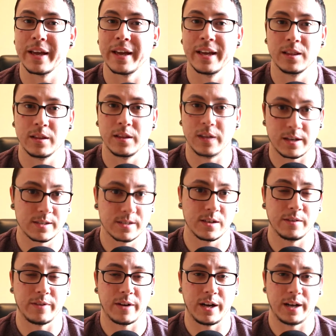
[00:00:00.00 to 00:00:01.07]
a lot
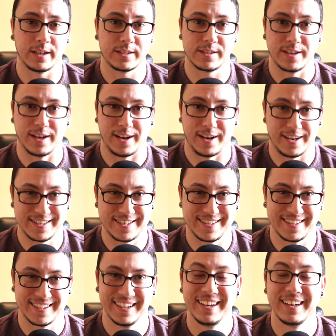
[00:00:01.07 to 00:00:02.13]
of hot
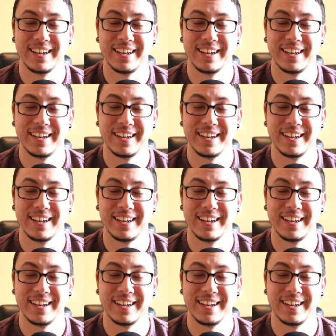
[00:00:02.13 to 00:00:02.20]
sauce,